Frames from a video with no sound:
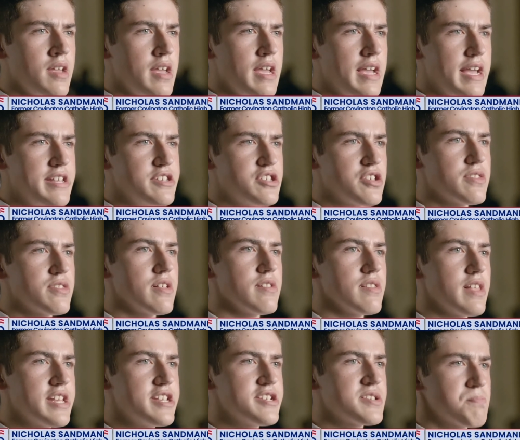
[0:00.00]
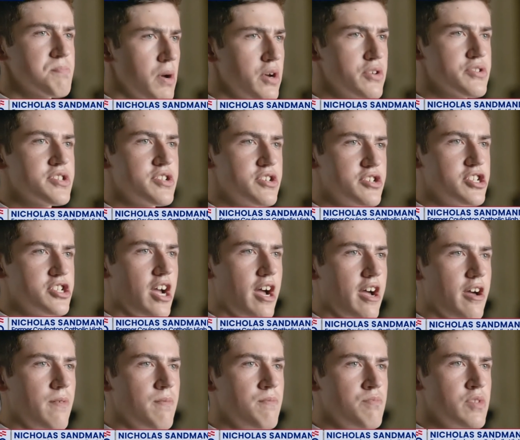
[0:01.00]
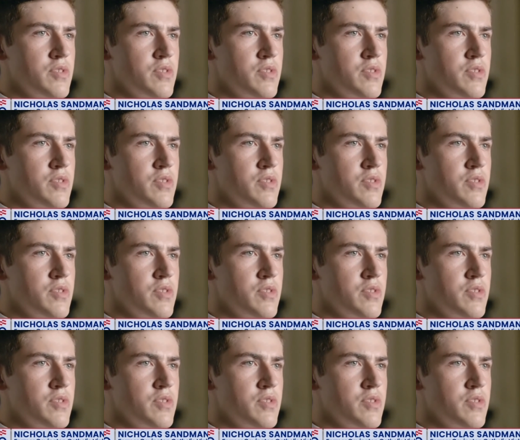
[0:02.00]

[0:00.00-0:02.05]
into the latest poster child